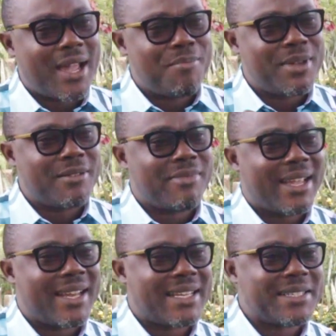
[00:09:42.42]
I mean
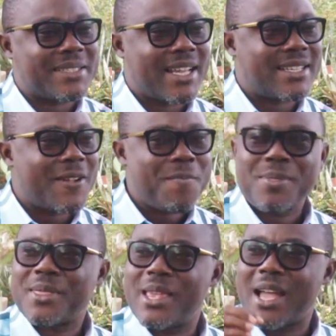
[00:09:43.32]
by that is that
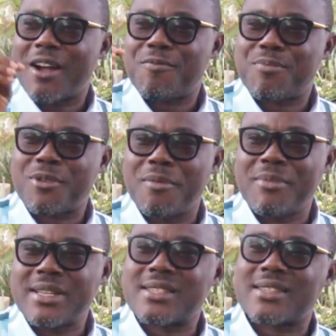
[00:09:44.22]
they have
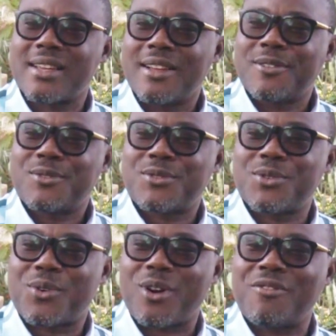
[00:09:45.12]
promised
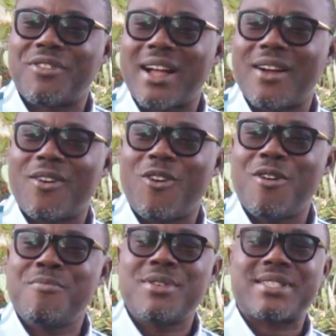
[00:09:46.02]
to cover
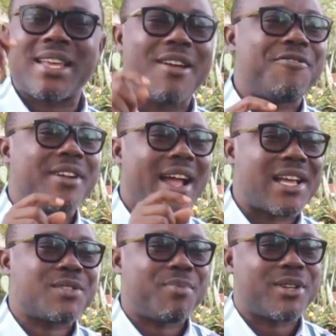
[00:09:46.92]
almost every
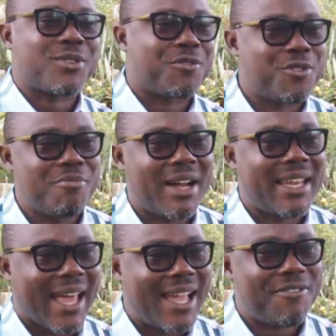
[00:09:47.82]
aspect of
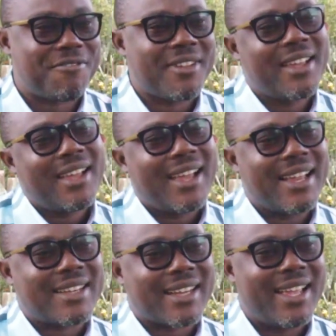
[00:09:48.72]
human life
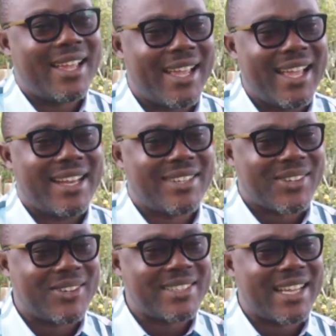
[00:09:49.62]
and
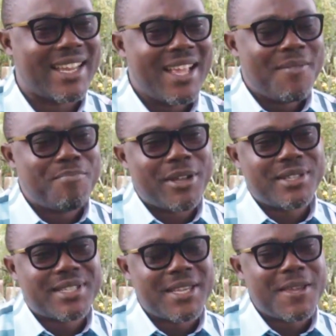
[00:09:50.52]
all that. But you
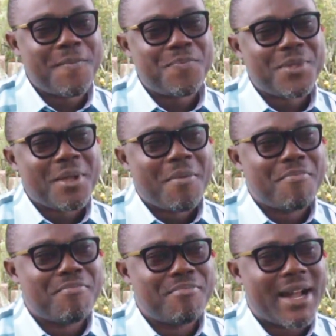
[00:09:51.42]
see,
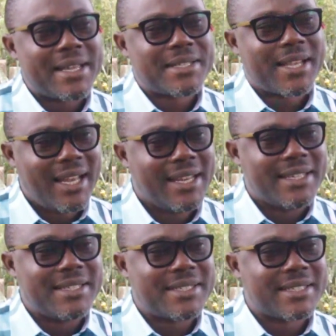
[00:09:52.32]
my
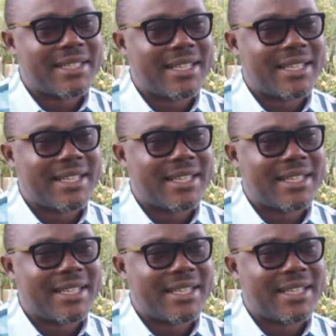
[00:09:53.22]
challenge